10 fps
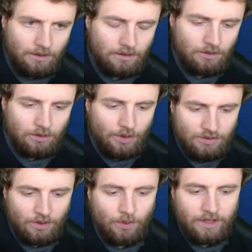
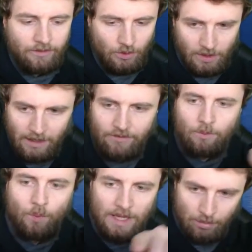loitering whenever. You'll have
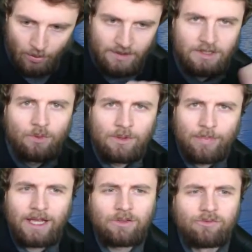them waypointed going
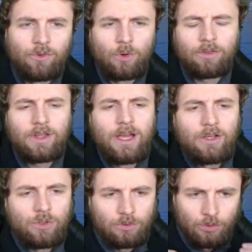back and forth.
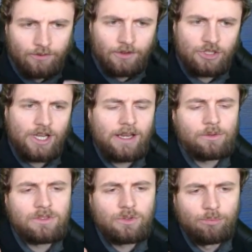You'll look for
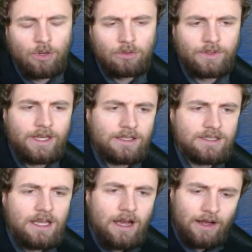channels or bottlenecks,
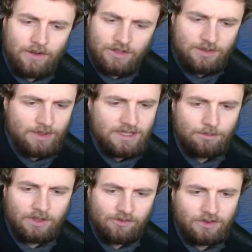and then just by
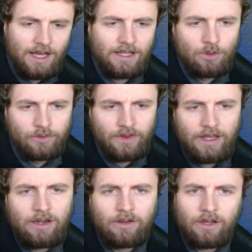simply flying over the
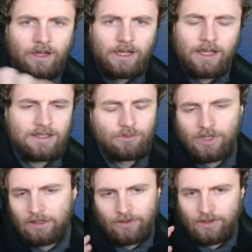area, it's
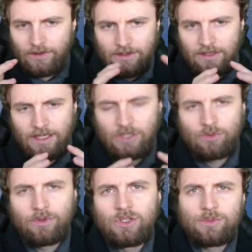irrelevant that the detection
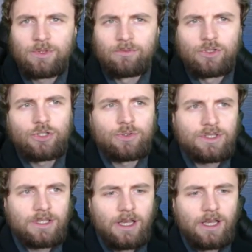range has been reduced.